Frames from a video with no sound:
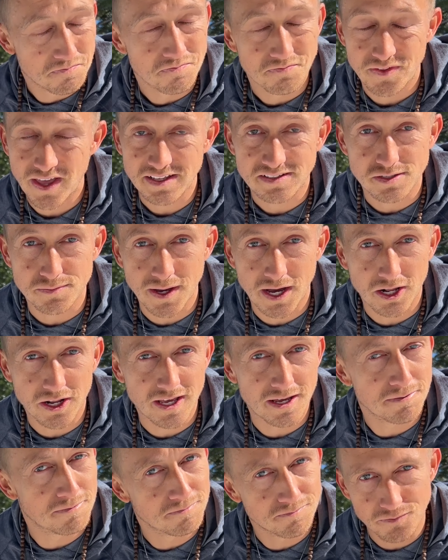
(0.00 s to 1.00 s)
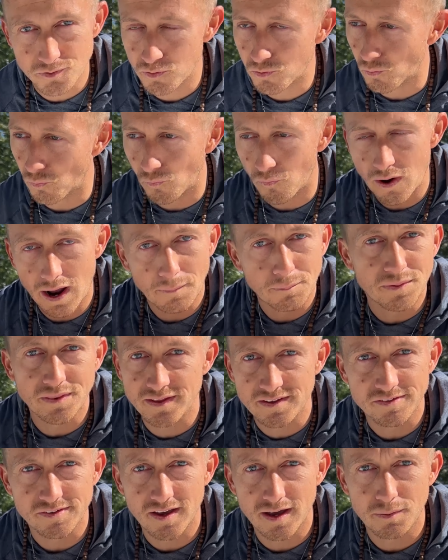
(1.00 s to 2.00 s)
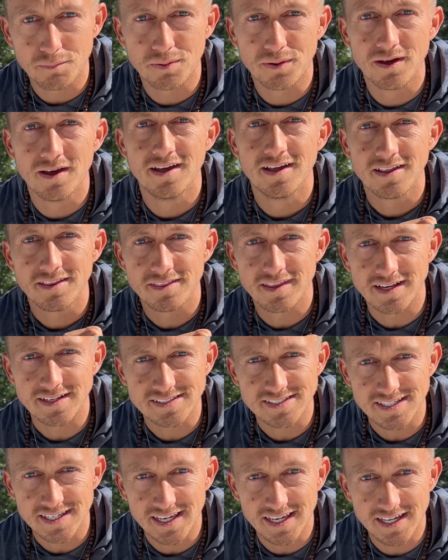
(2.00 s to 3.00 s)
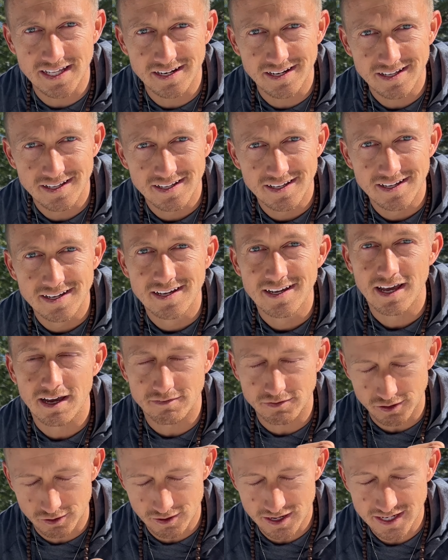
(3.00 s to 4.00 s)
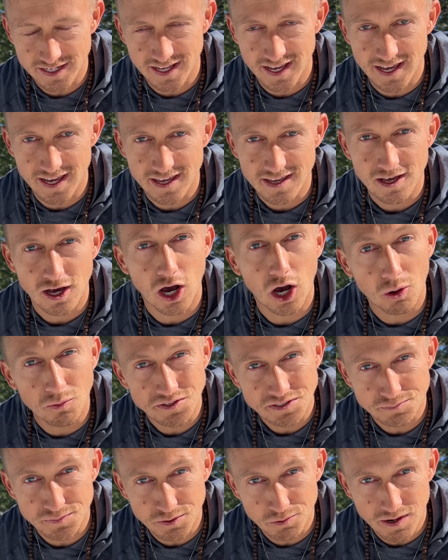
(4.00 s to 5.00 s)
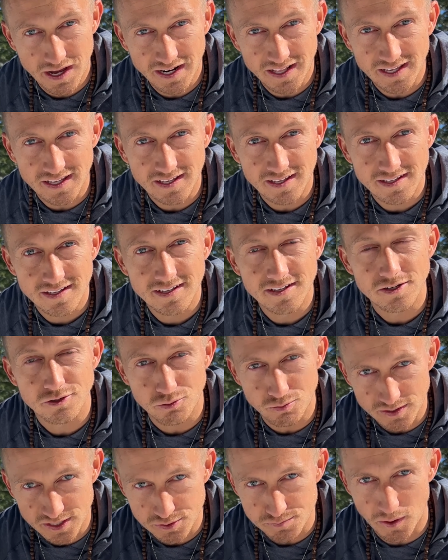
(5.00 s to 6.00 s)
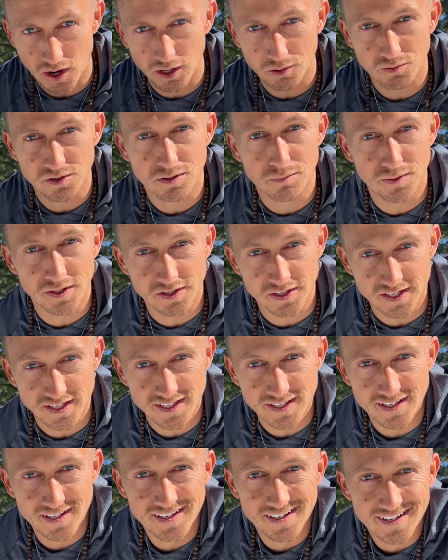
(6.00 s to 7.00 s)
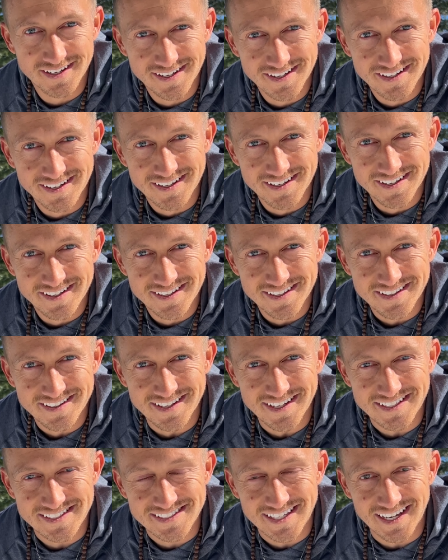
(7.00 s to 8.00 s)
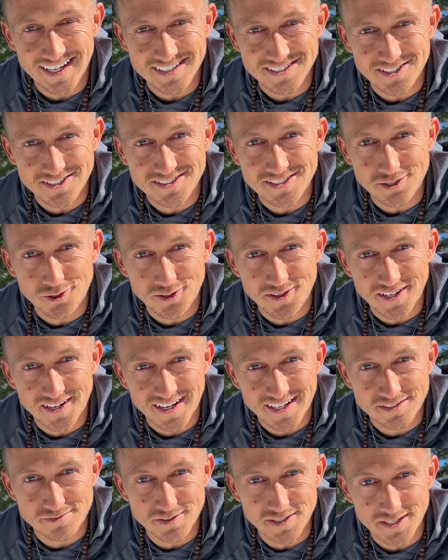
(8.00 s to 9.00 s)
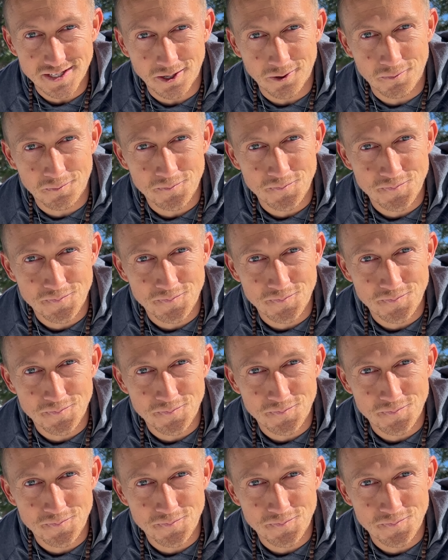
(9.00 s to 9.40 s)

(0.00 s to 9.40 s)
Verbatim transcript: that's about it. Wrapping this up. Thanks again. Have a great day. Always be ready to respond with ability. Thanks, guys. I'll see you in the next video.